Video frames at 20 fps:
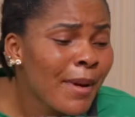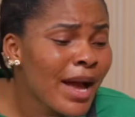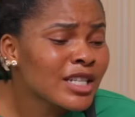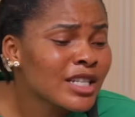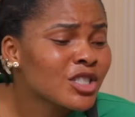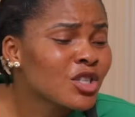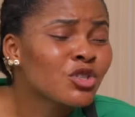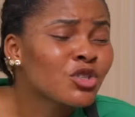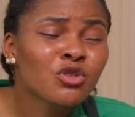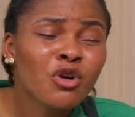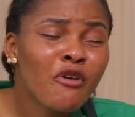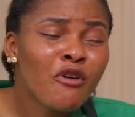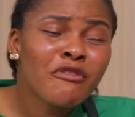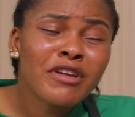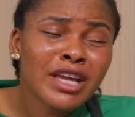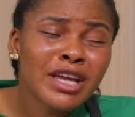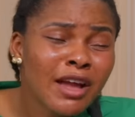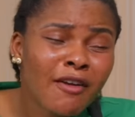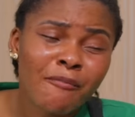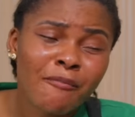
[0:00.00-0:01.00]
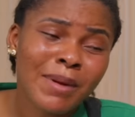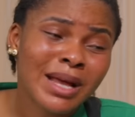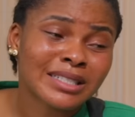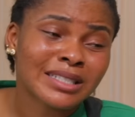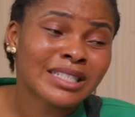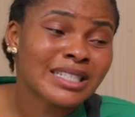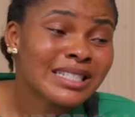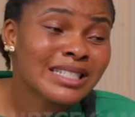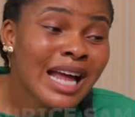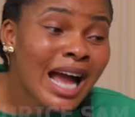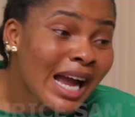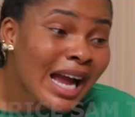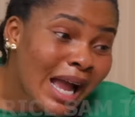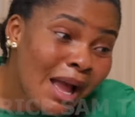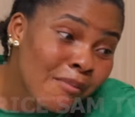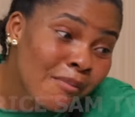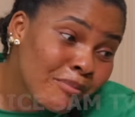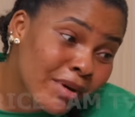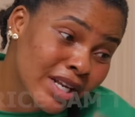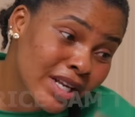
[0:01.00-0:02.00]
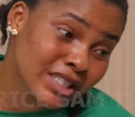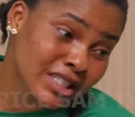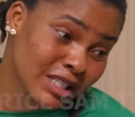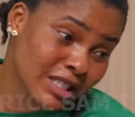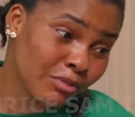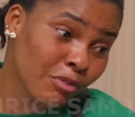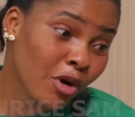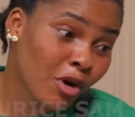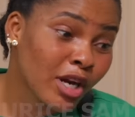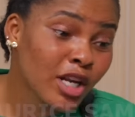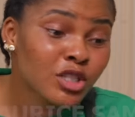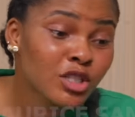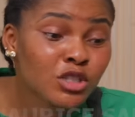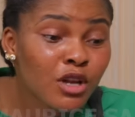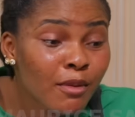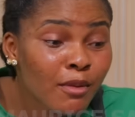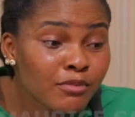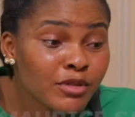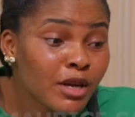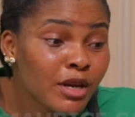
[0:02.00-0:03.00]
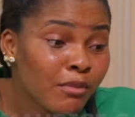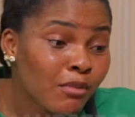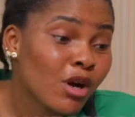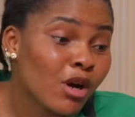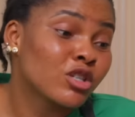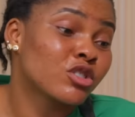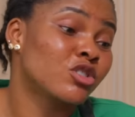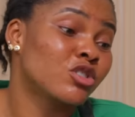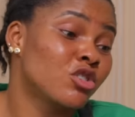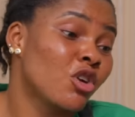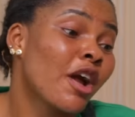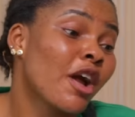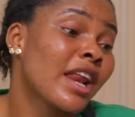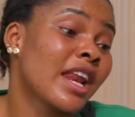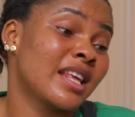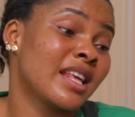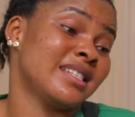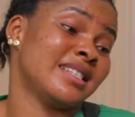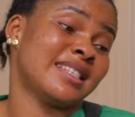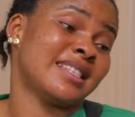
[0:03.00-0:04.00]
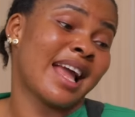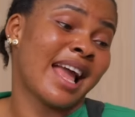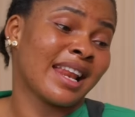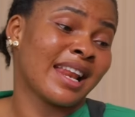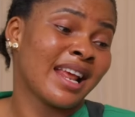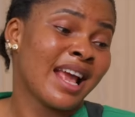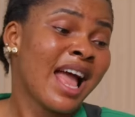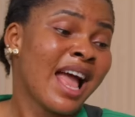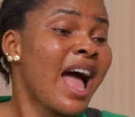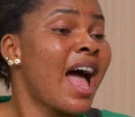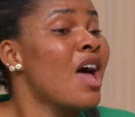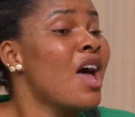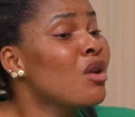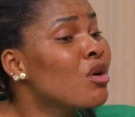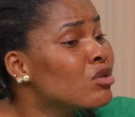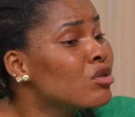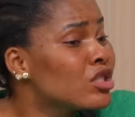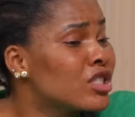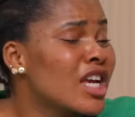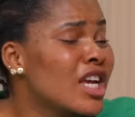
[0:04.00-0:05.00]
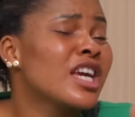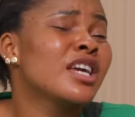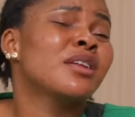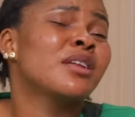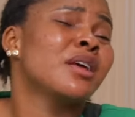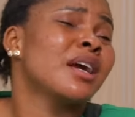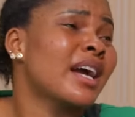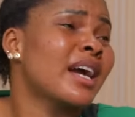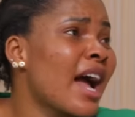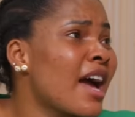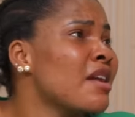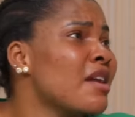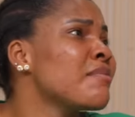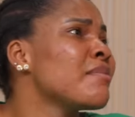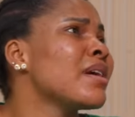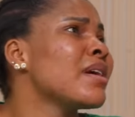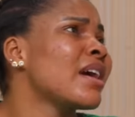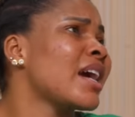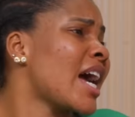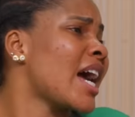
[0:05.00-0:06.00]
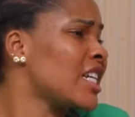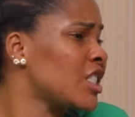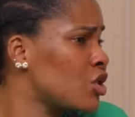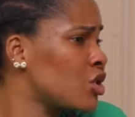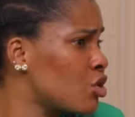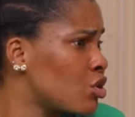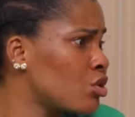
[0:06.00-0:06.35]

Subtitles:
person, no fee give person that time plenty money. Something must join inside. I know, say they carry me cash